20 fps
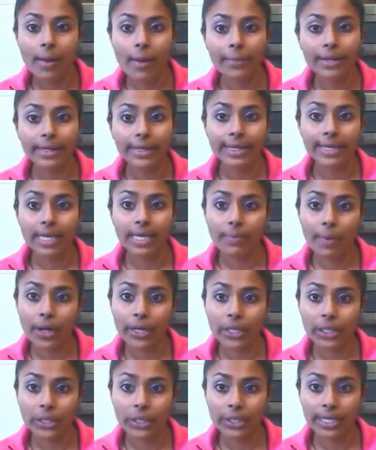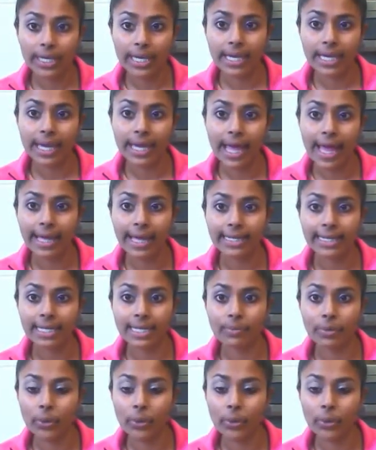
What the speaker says: I'm going to keep on cooking, and